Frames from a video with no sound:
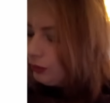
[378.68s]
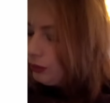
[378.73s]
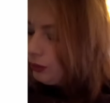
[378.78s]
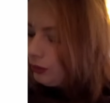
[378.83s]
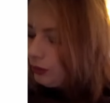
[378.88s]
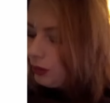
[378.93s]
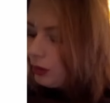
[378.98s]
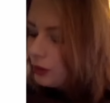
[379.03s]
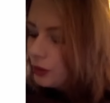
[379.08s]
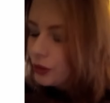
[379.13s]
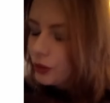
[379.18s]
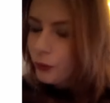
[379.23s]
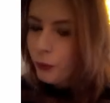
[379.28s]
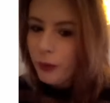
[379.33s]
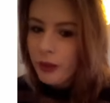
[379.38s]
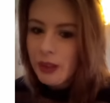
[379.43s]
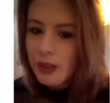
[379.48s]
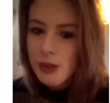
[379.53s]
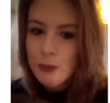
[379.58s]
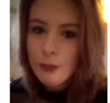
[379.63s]
I just
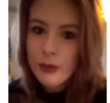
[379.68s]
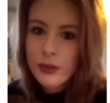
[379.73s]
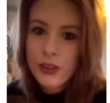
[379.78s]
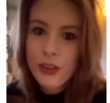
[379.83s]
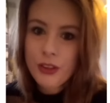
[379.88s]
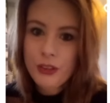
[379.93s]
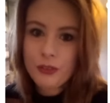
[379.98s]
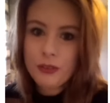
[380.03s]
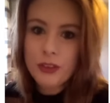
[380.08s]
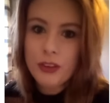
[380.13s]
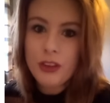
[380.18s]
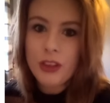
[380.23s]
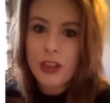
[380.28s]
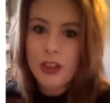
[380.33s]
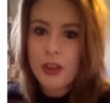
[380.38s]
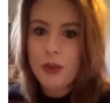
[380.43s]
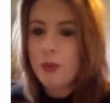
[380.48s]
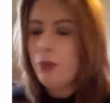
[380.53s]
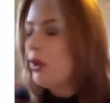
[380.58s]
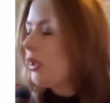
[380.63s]
quickly want to show
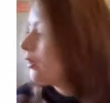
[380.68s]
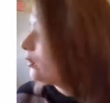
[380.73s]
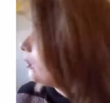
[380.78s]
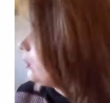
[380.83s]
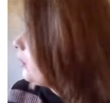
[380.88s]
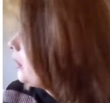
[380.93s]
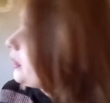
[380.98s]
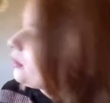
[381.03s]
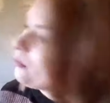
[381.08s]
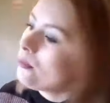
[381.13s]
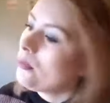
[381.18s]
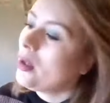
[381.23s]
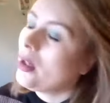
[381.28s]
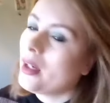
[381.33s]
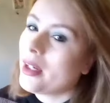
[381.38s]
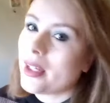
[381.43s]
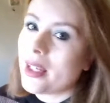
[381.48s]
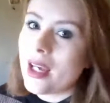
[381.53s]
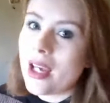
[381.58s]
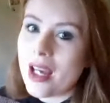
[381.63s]
you what I got in
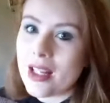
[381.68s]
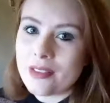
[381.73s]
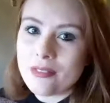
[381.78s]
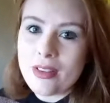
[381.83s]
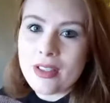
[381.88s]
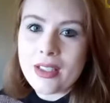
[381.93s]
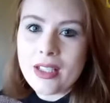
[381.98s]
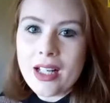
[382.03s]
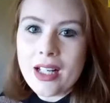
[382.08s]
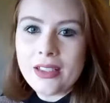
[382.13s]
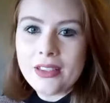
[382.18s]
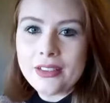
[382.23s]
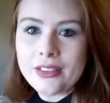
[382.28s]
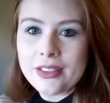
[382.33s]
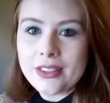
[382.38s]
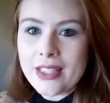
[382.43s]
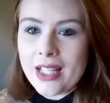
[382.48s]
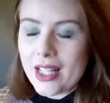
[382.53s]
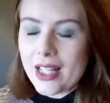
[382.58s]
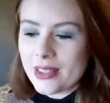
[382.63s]
my advent calendar
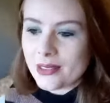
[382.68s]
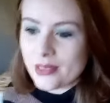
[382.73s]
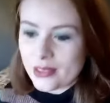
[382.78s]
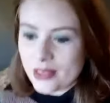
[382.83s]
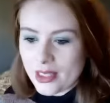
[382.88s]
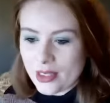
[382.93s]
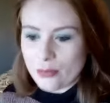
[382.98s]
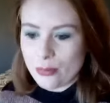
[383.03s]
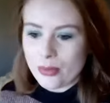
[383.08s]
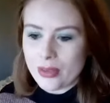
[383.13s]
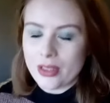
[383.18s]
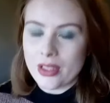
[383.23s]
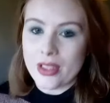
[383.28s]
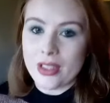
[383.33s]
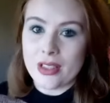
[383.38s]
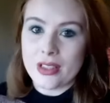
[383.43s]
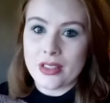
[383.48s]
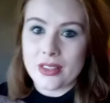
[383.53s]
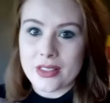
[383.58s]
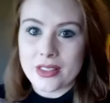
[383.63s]
yesterday,
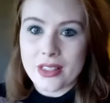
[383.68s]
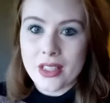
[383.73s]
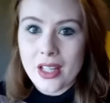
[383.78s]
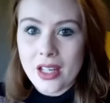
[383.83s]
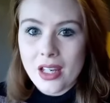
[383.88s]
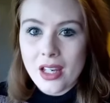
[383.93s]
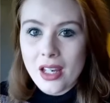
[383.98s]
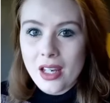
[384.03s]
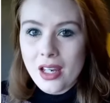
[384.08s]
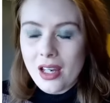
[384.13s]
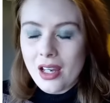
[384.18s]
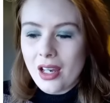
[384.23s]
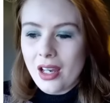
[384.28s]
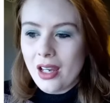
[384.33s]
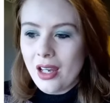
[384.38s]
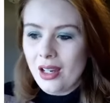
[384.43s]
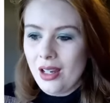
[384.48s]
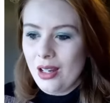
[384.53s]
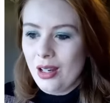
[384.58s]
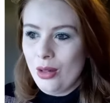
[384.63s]
because
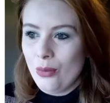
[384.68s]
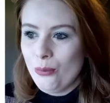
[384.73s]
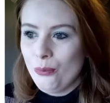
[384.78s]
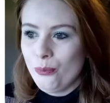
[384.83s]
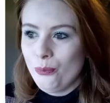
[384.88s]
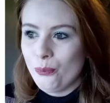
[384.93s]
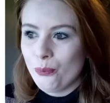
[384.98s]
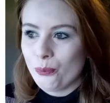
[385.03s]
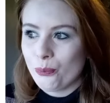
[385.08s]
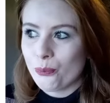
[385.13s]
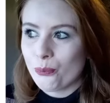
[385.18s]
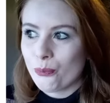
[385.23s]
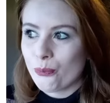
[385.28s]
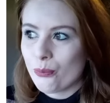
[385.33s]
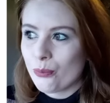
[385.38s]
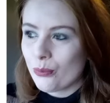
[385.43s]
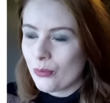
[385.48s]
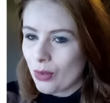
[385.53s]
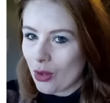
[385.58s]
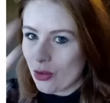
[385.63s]

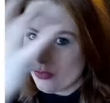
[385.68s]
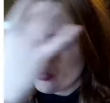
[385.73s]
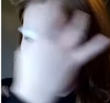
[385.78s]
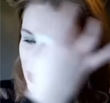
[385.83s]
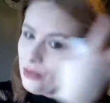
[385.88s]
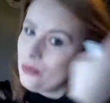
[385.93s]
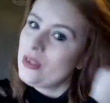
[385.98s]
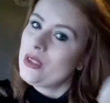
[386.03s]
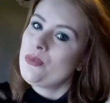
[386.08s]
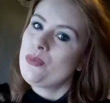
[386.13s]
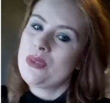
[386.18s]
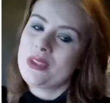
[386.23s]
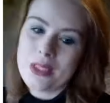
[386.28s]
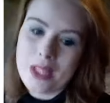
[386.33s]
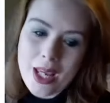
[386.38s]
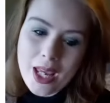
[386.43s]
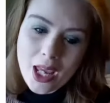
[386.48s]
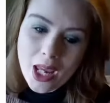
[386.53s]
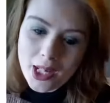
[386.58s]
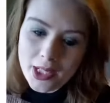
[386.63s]
obviously Christmas
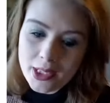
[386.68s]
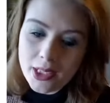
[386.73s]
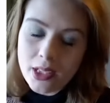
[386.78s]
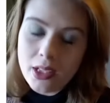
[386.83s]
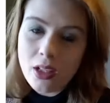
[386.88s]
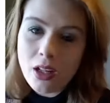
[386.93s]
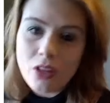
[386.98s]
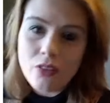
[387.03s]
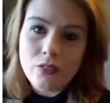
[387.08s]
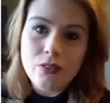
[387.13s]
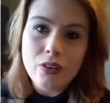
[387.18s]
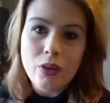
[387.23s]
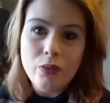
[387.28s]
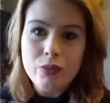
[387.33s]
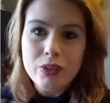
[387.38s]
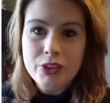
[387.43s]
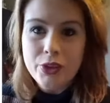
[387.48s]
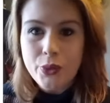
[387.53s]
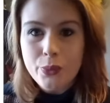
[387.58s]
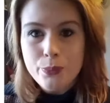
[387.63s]
Day, I was
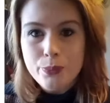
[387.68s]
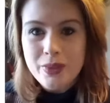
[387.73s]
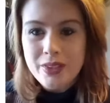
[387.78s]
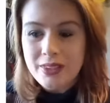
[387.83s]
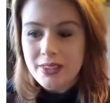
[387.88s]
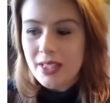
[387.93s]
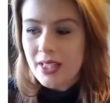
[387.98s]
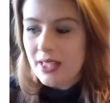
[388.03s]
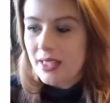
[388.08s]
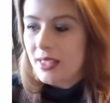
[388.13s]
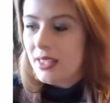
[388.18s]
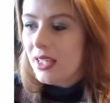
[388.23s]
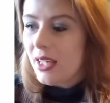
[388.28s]
so busy